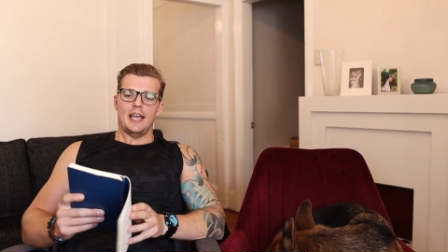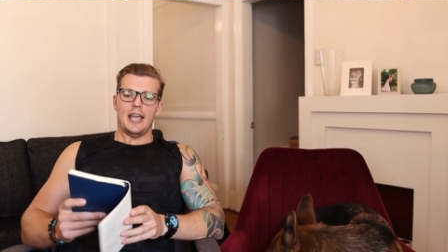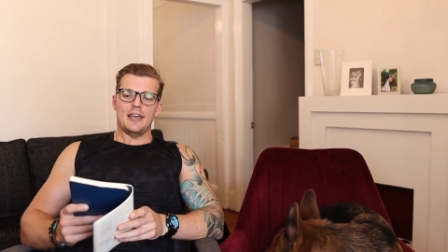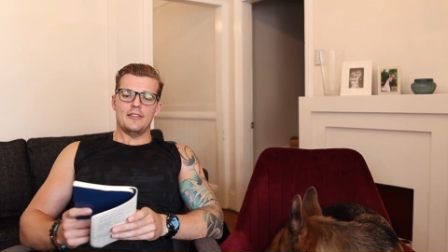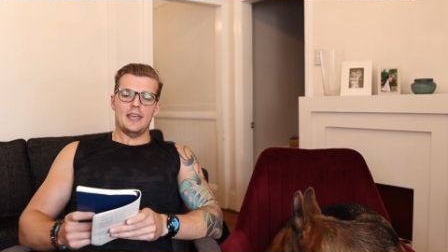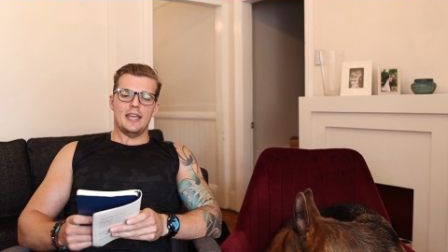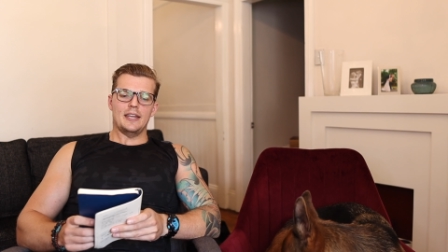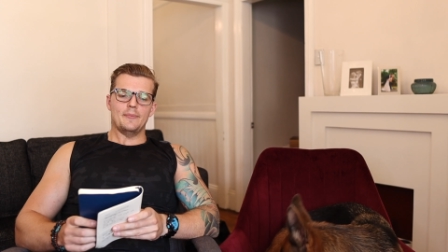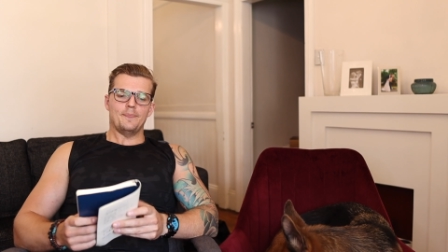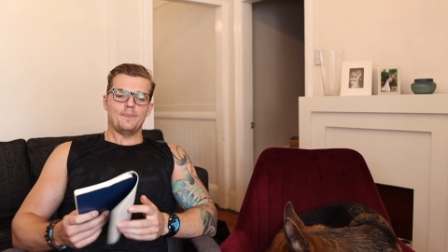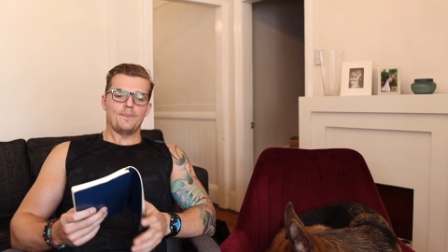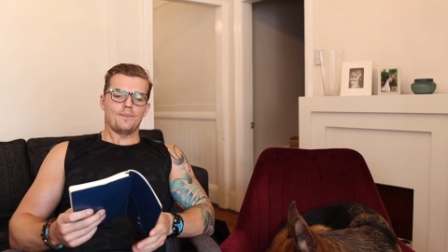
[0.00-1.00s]
And
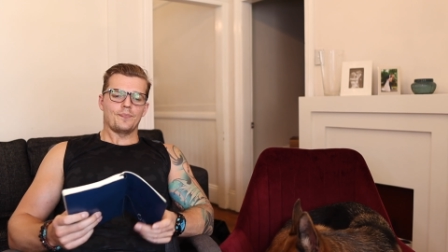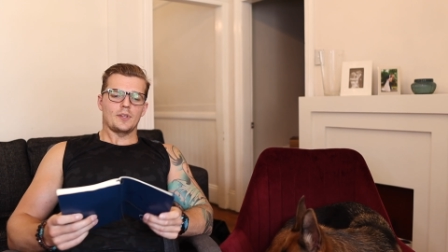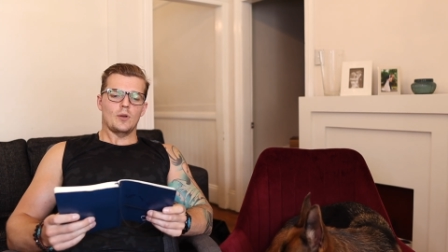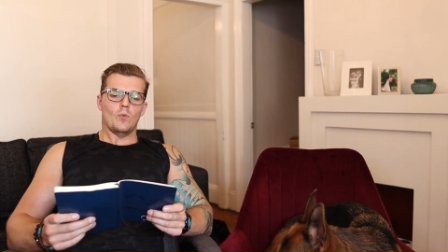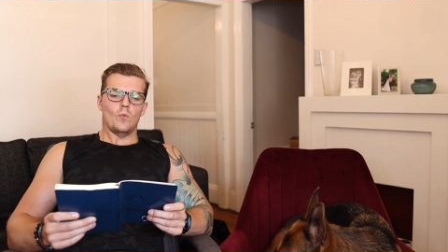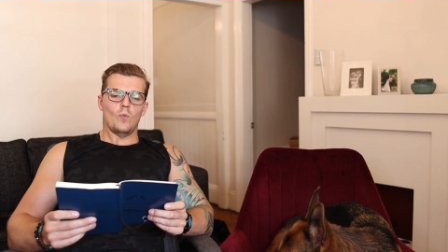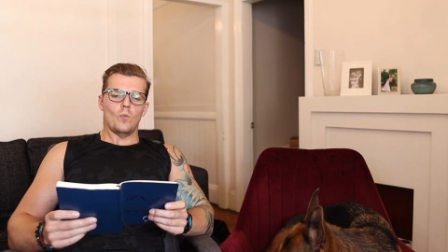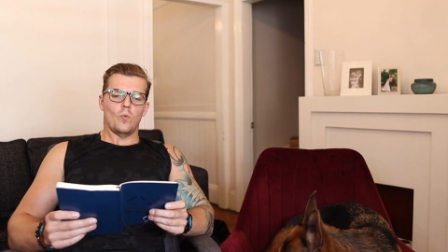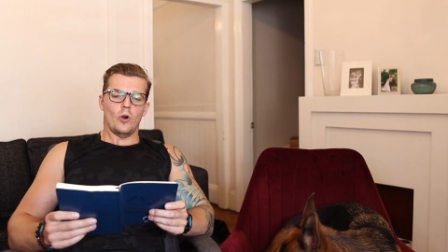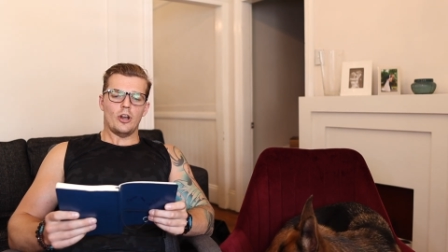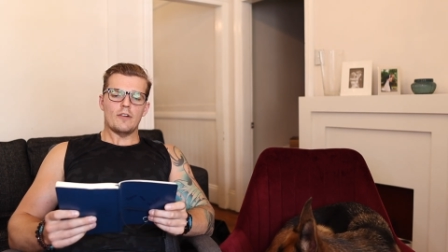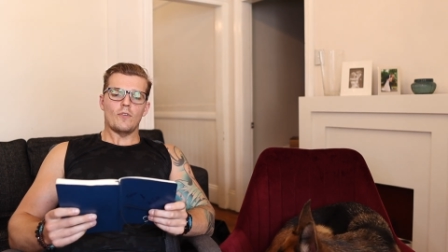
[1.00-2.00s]
then
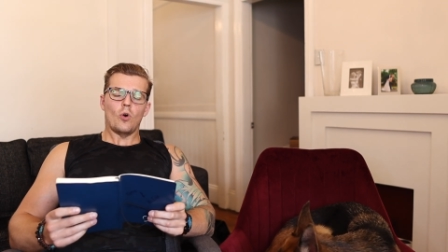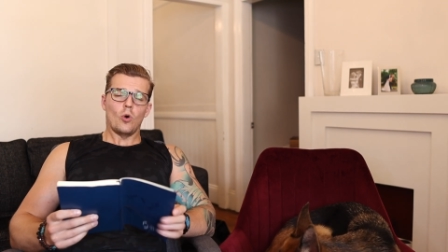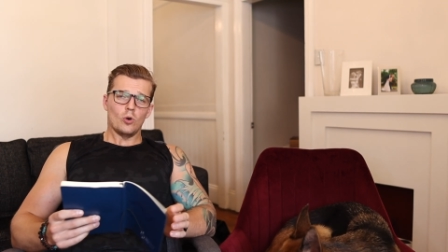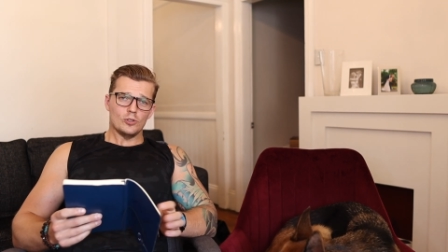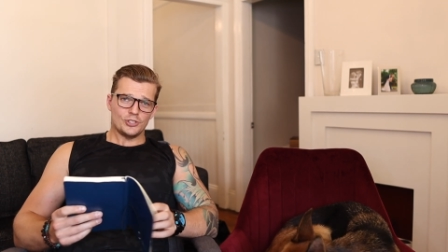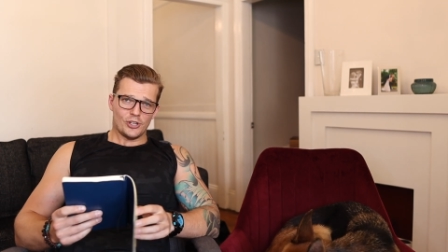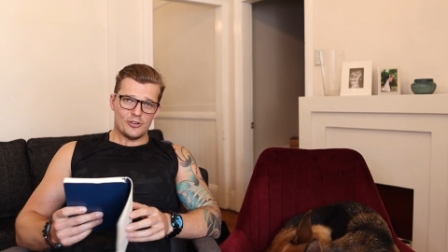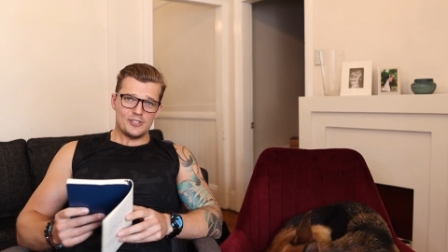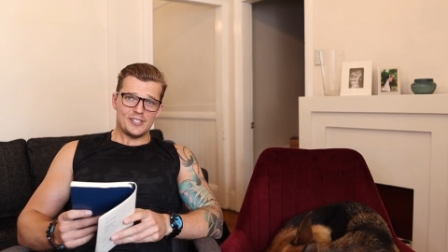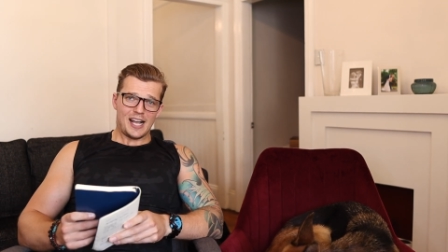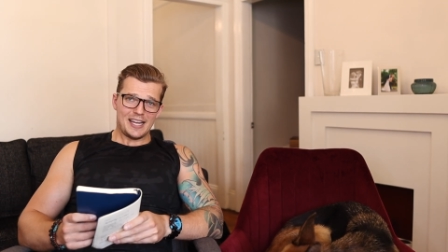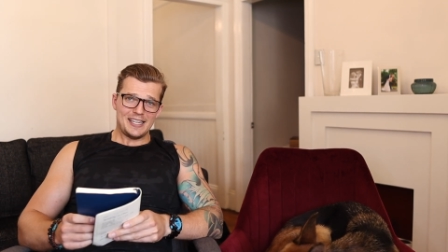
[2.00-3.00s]
what I've also
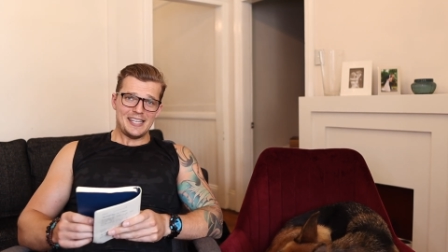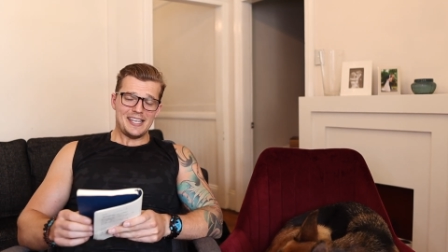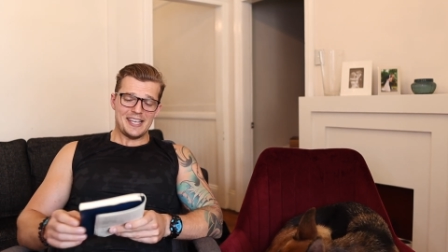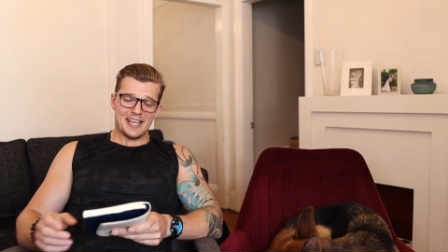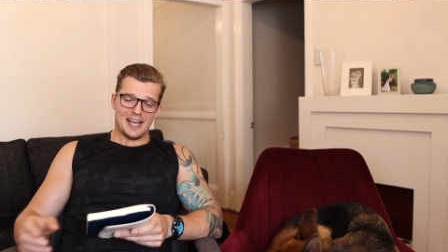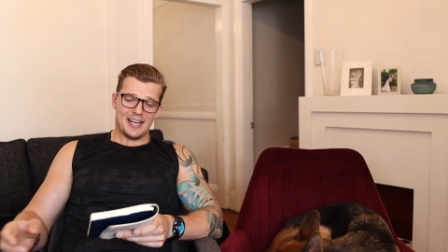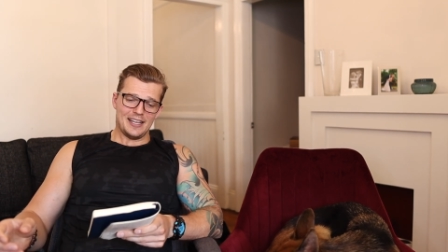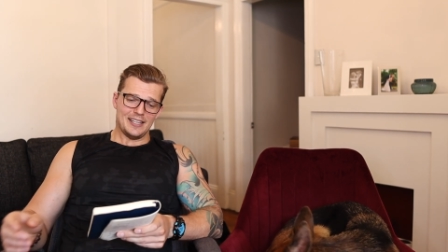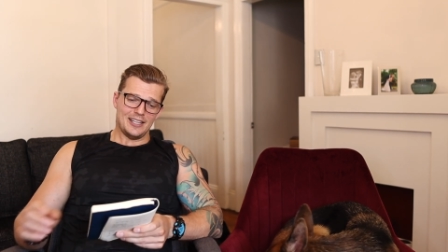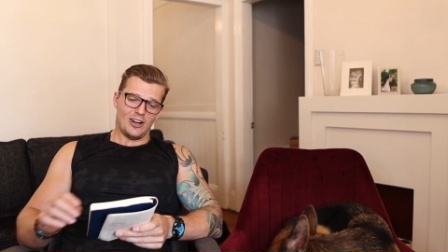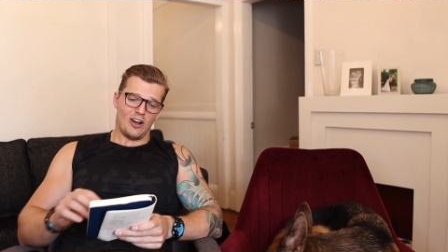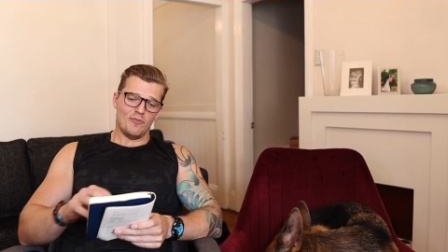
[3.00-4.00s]
done here,
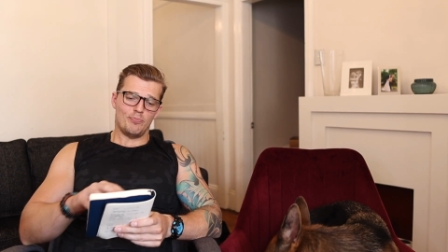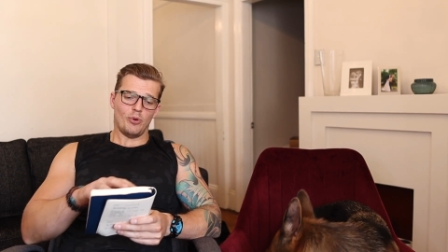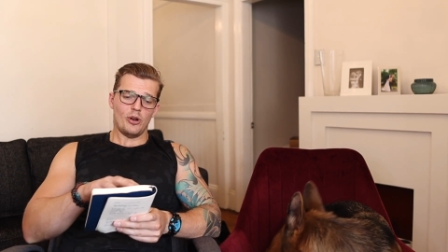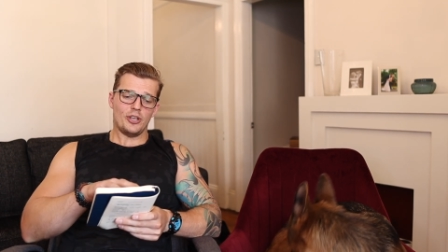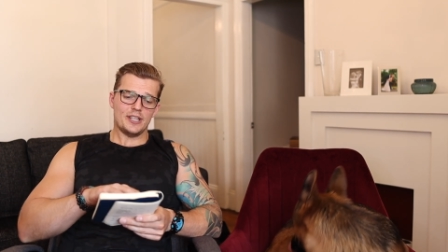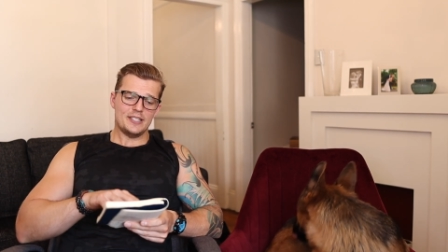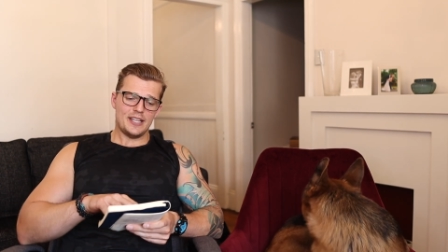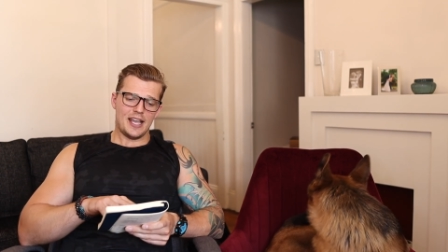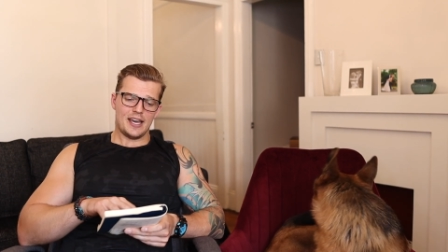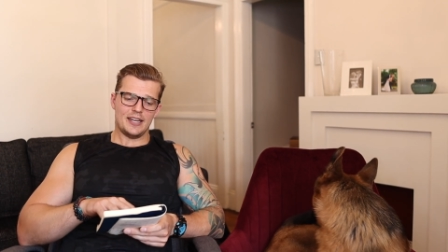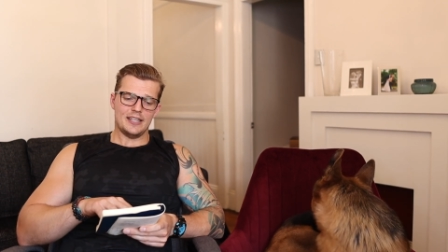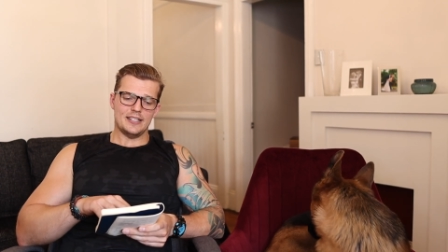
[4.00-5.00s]
I've broken
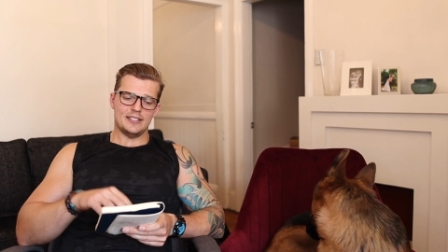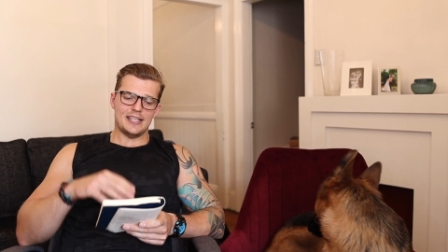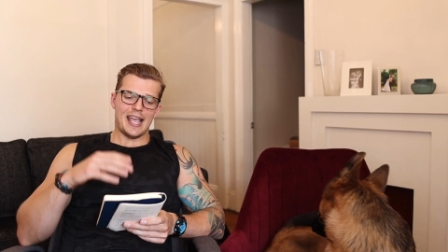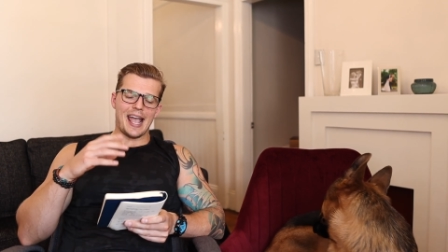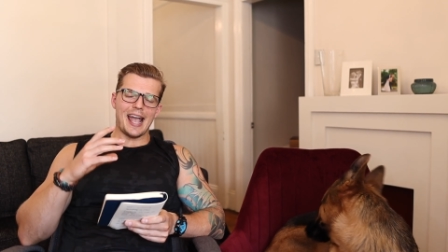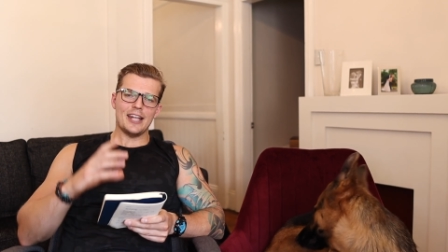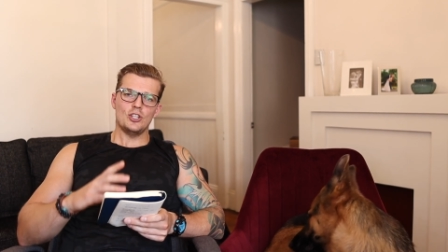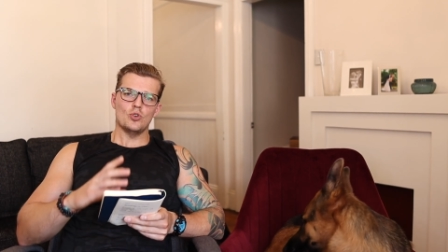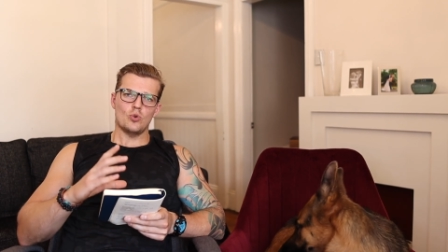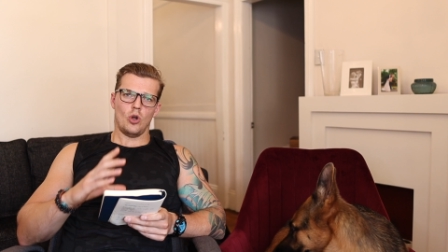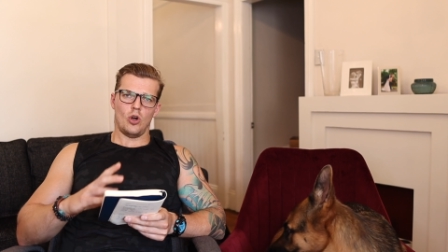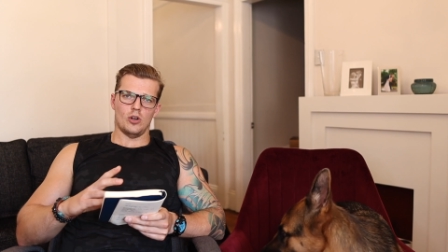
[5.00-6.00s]
down it into
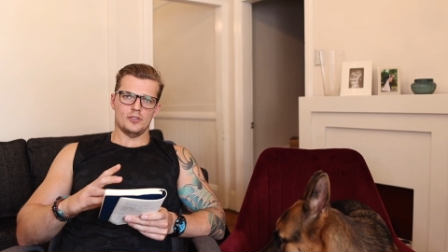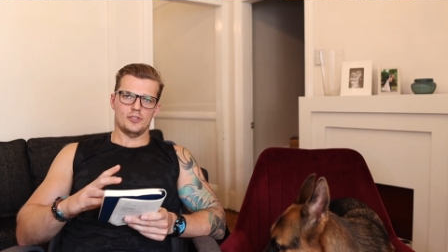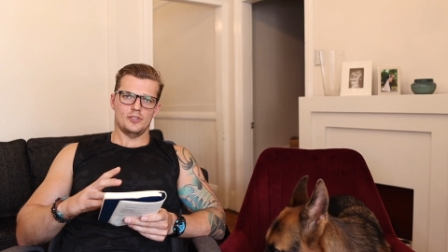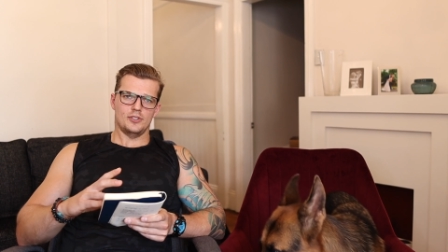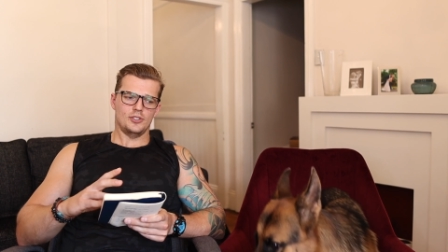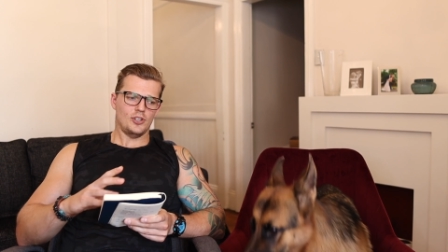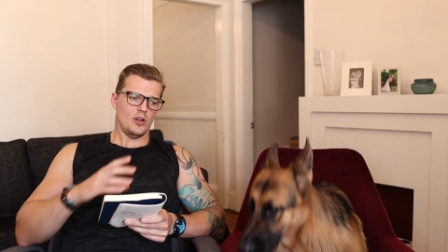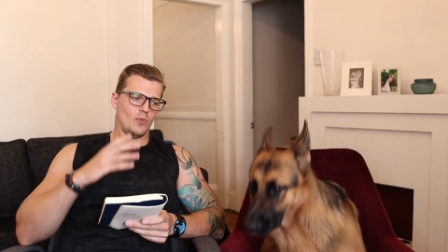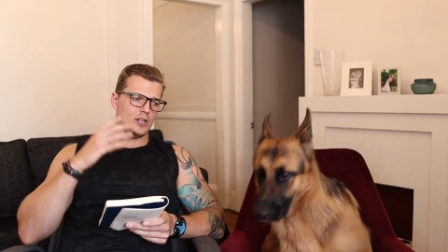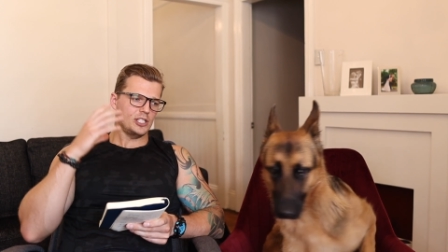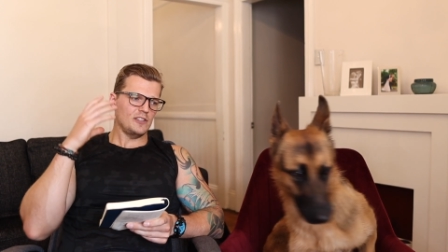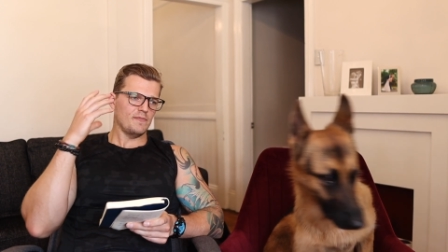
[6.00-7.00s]
annual costs. So
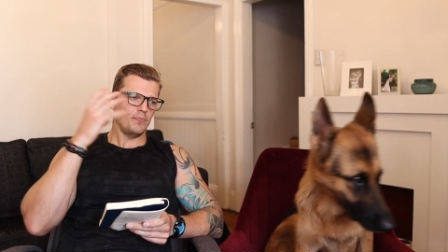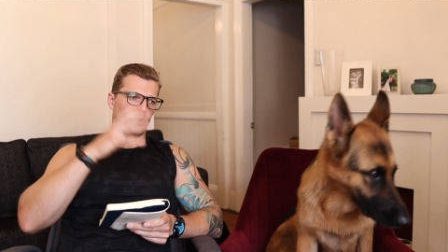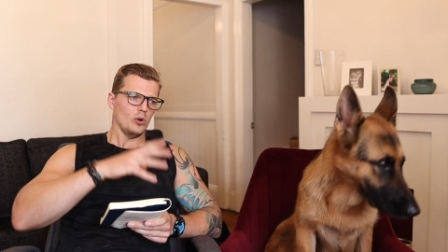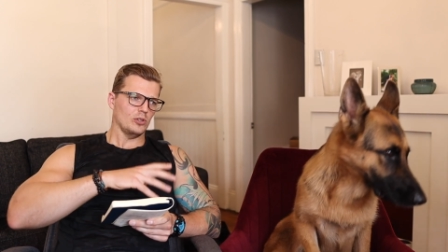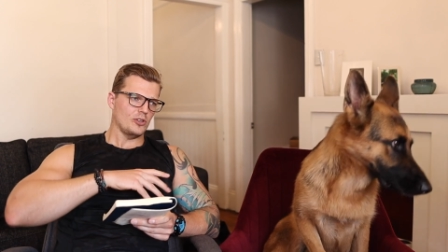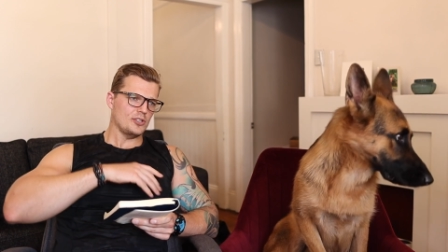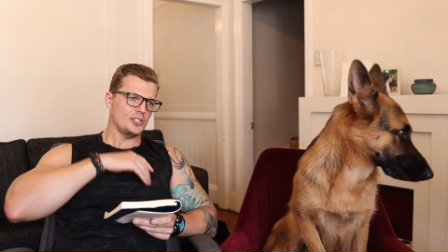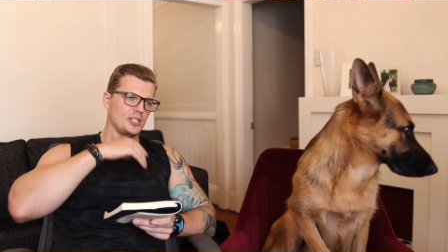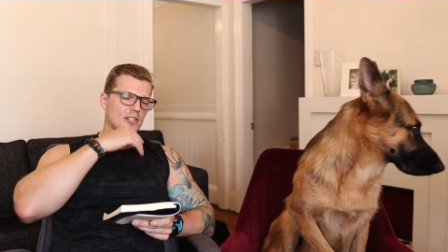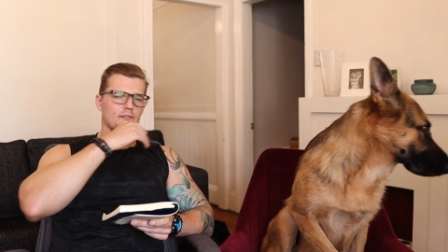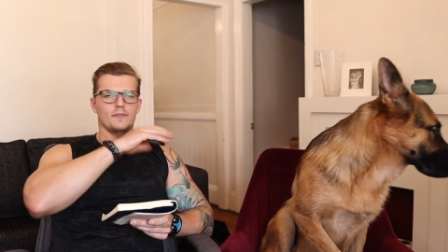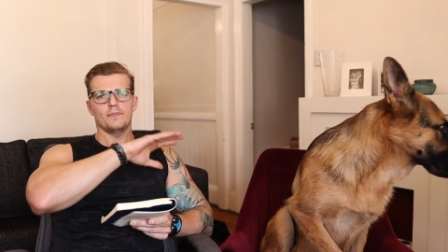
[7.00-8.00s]
once you've bought Lucy,
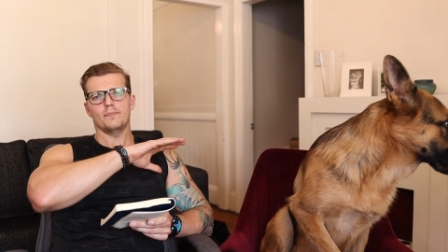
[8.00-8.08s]
you're